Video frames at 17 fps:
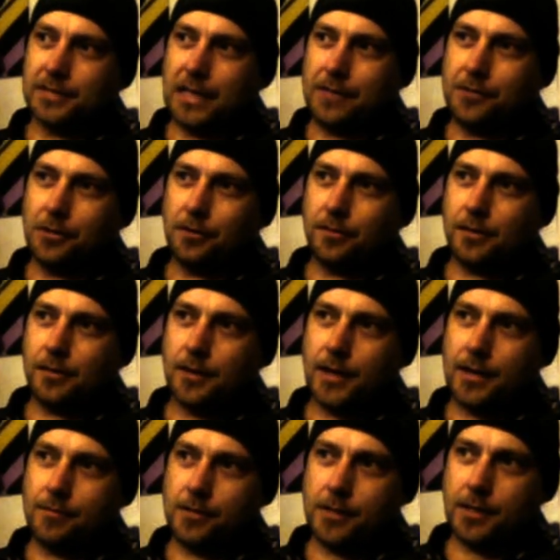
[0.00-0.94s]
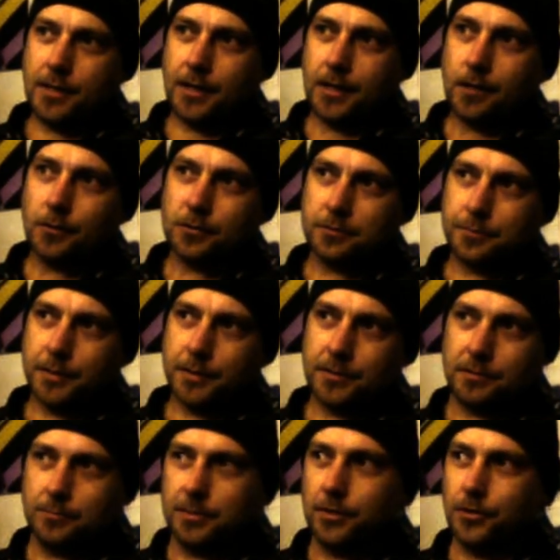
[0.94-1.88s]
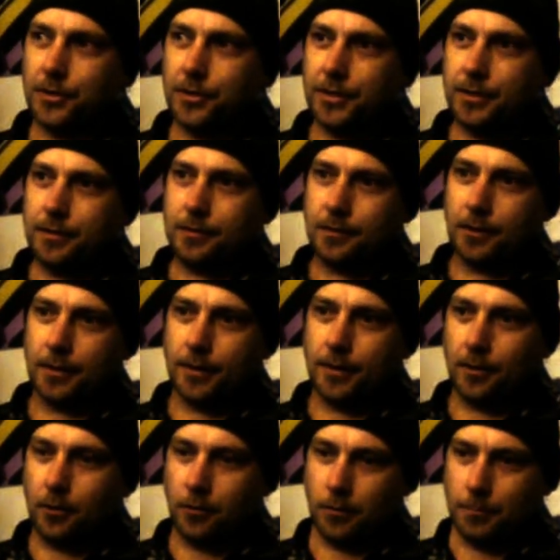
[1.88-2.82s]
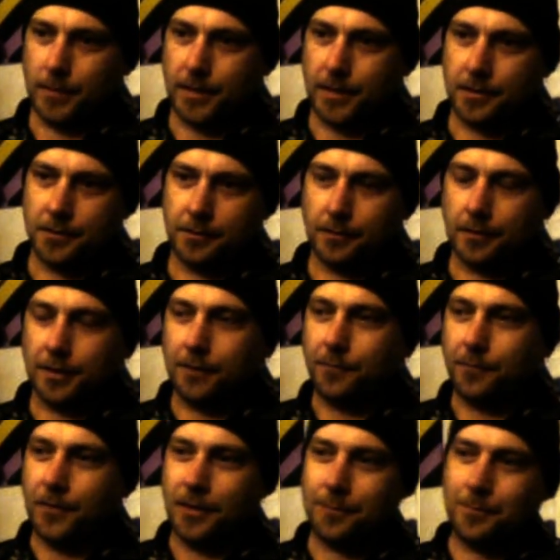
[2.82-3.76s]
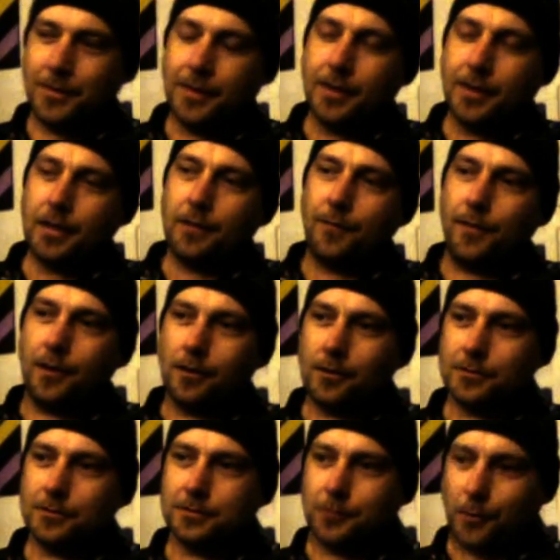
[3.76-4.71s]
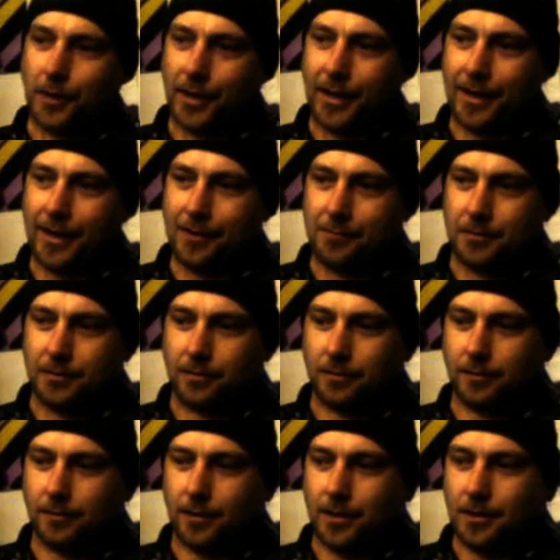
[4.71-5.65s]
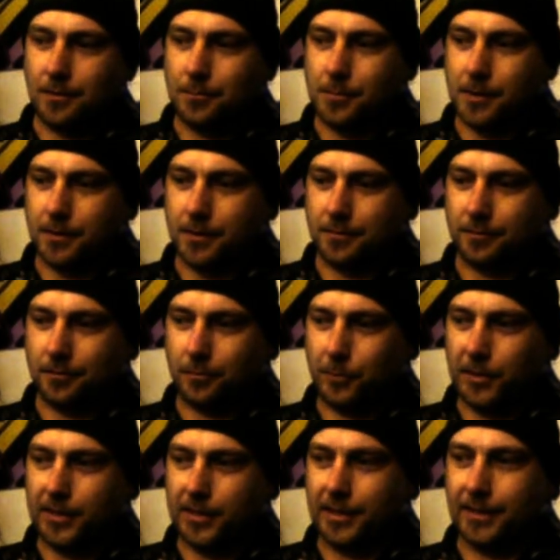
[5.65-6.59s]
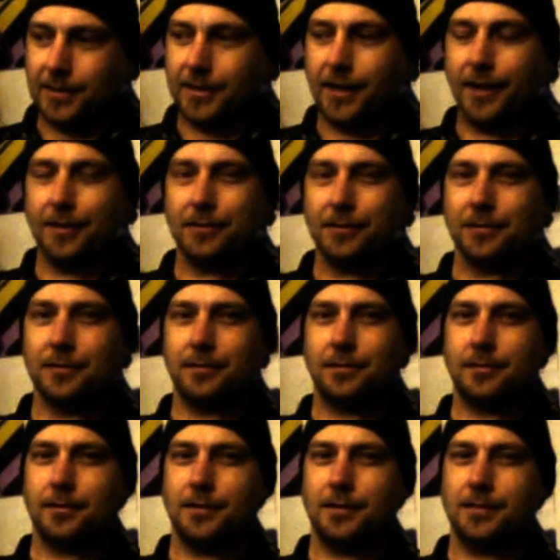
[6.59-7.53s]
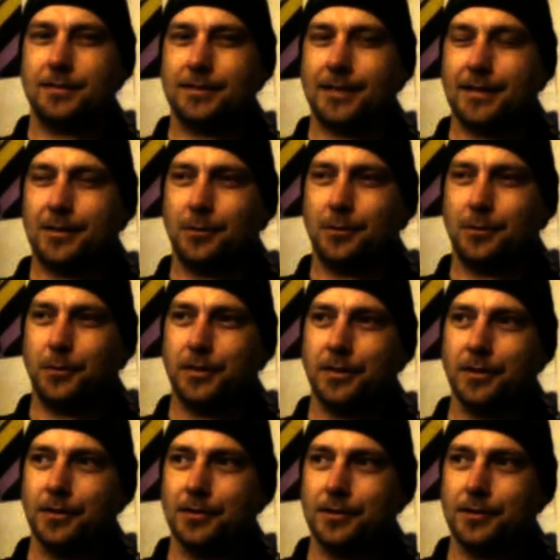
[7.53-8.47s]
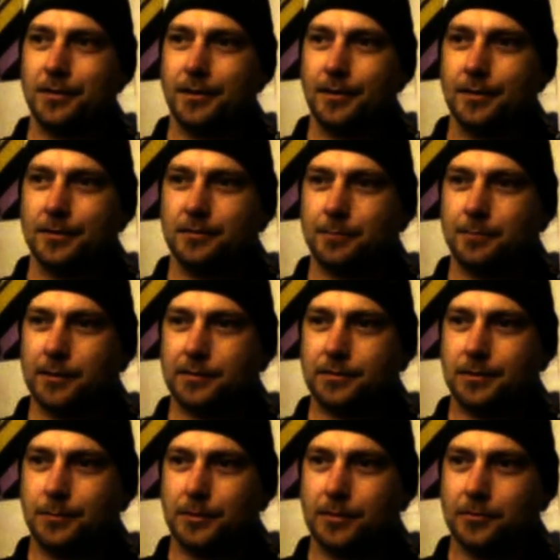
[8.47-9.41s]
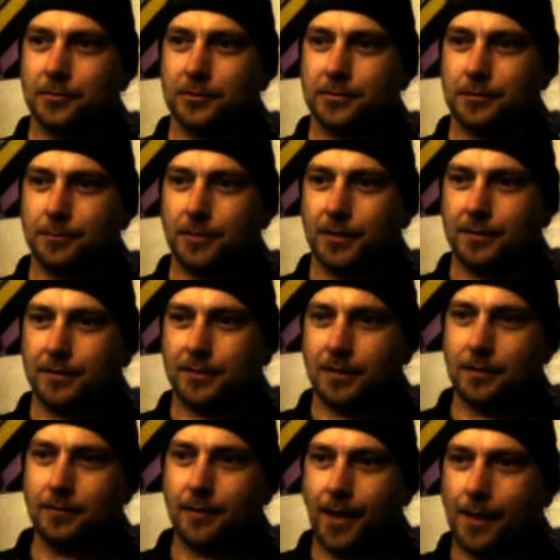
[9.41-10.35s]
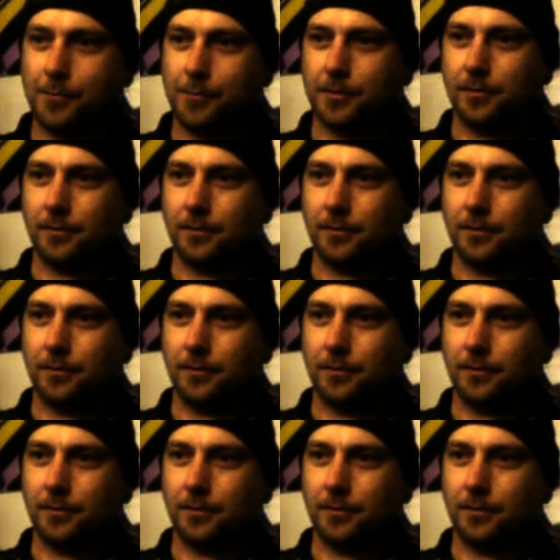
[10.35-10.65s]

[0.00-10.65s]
can do that, or you can do that. So it's always a two-choice thing. Usually, one choice is like you die, and then the other choice is give them whatever the fuck they're what they need.